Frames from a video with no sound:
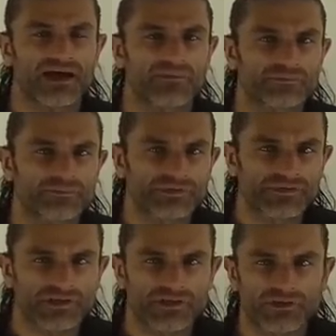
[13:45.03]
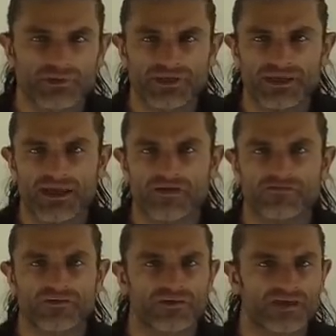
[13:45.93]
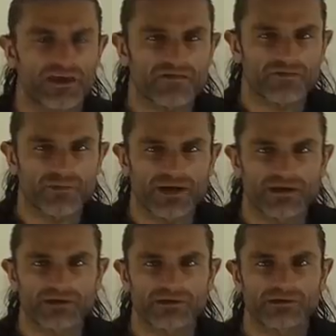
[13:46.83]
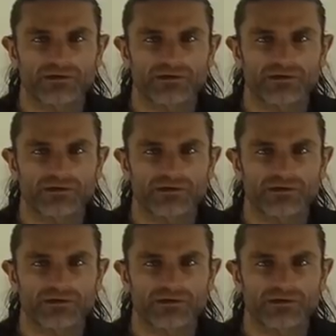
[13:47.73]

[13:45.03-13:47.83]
absolutely everything everywhere.